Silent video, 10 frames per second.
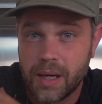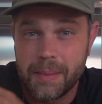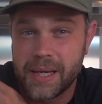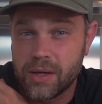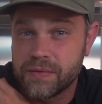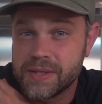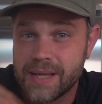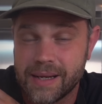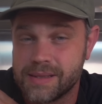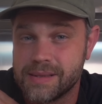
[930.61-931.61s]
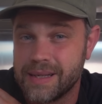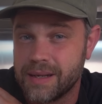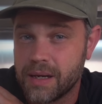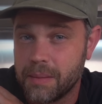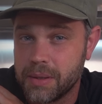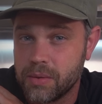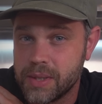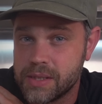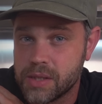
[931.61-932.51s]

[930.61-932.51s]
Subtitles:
I'm heading off to Texas in a couple of weeks,